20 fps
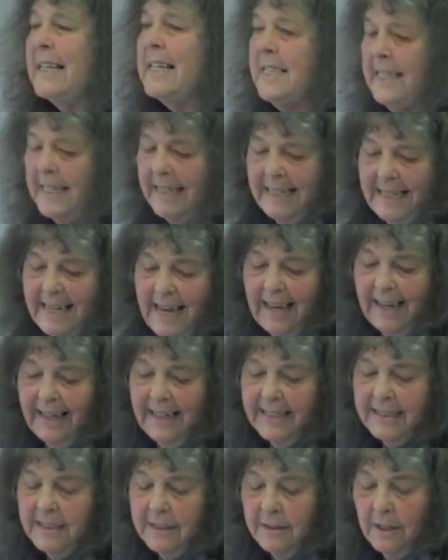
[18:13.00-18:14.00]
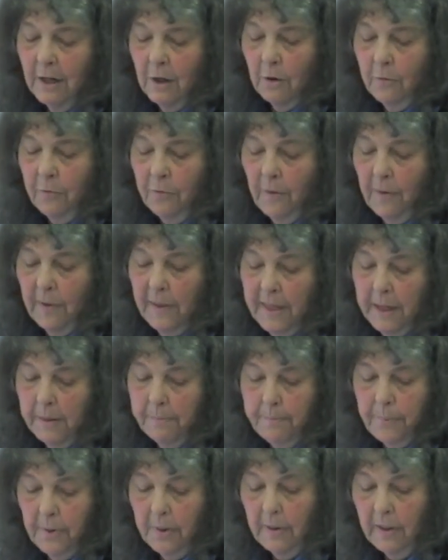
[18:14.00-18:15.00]
as a guide for the
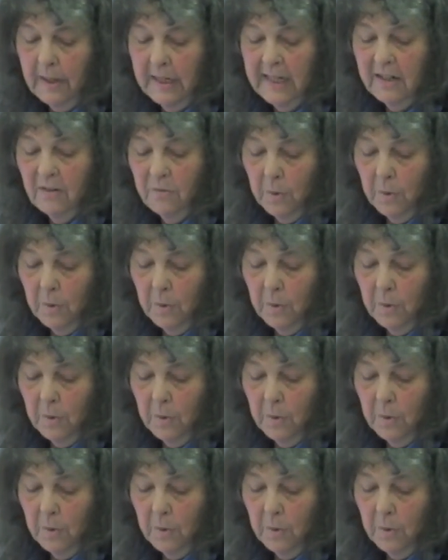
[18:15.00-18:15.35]
Berlin